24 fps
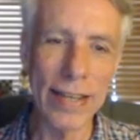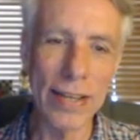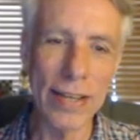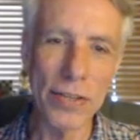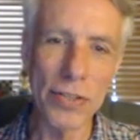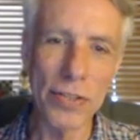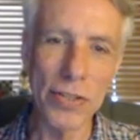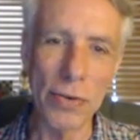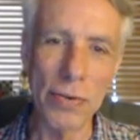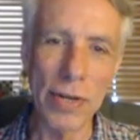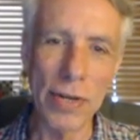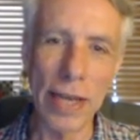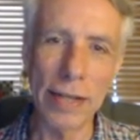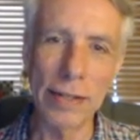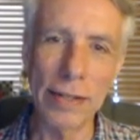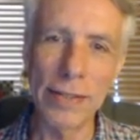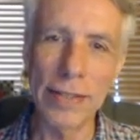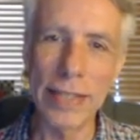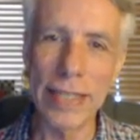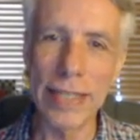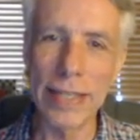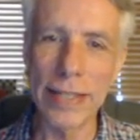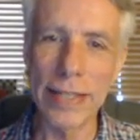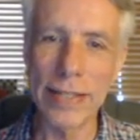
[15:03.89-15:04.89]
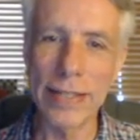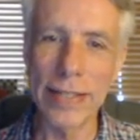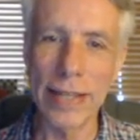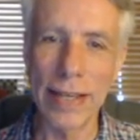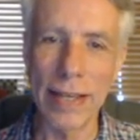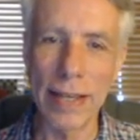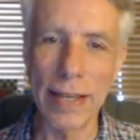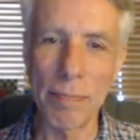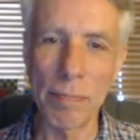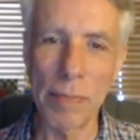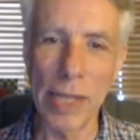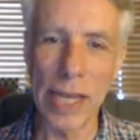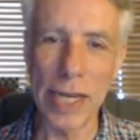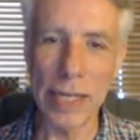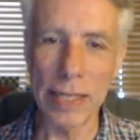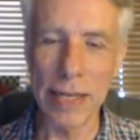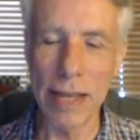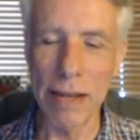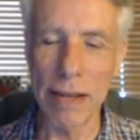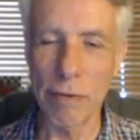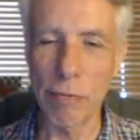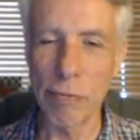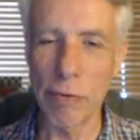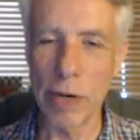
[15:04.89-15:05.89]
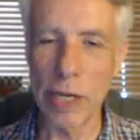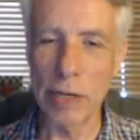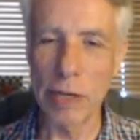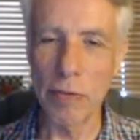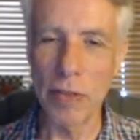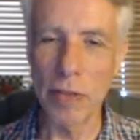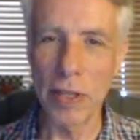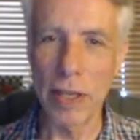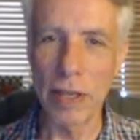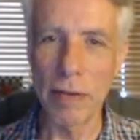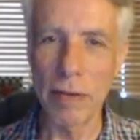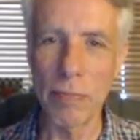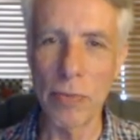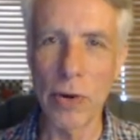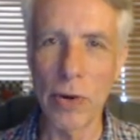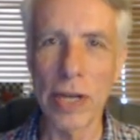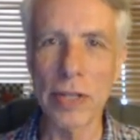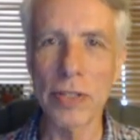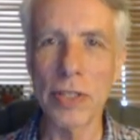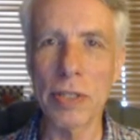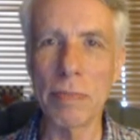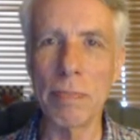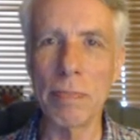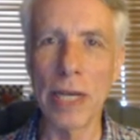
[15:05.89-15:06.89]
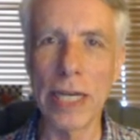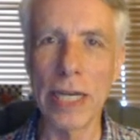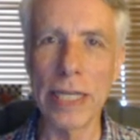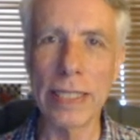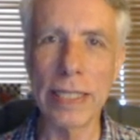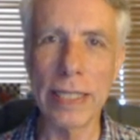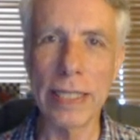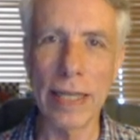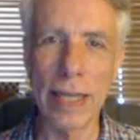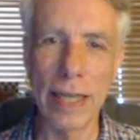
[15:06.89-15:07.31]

So not only is uh, black not afraid of the Maroczy bind,